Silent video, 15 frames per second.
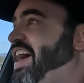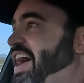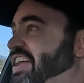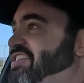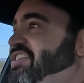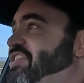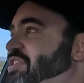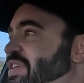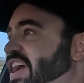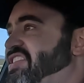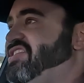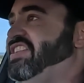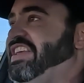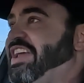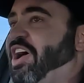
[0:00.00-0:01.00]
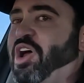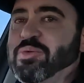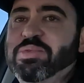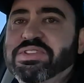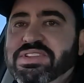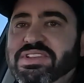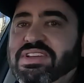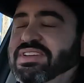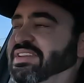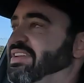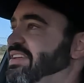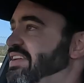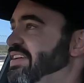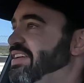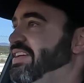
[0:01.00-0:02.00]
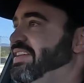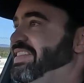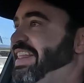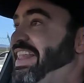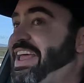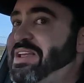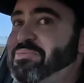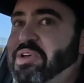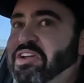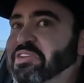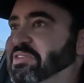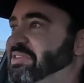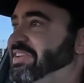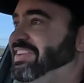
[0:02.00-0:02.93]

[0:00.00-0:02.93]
until you actually open the loud pedal.